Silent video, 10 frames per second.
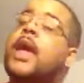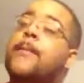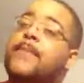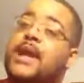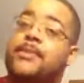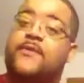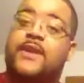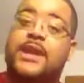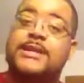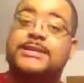
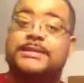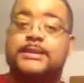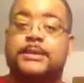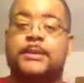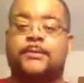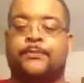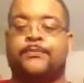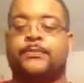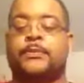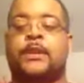Babyface,
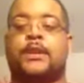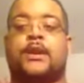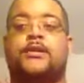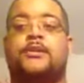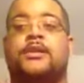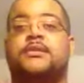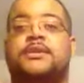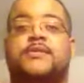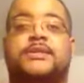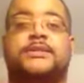and you know other
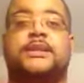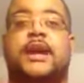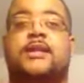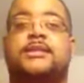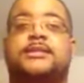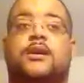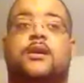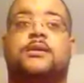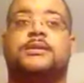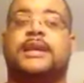different countless
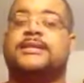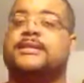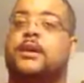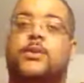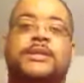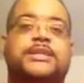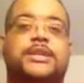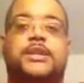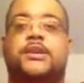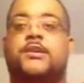songs like So Into
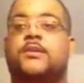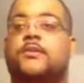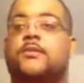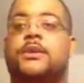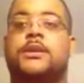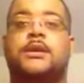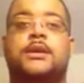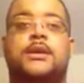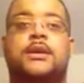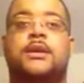You,
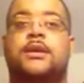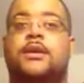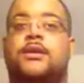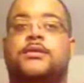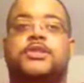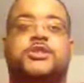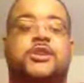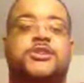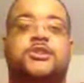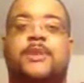you know,
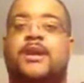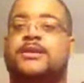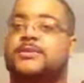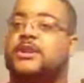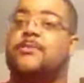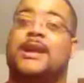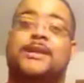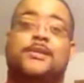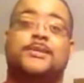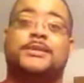Stranger In My House, which everybody
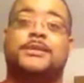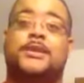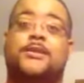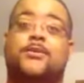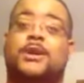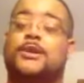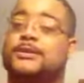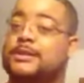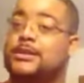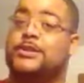knows is one of her
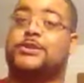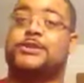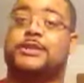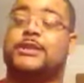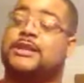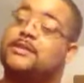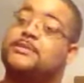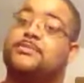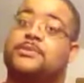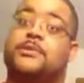signatures.
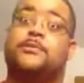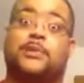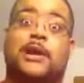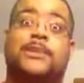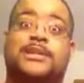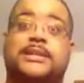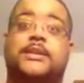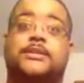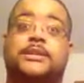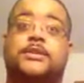Probably I say
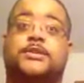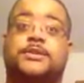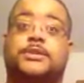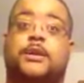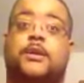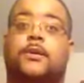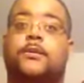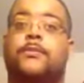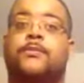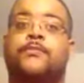her signature song,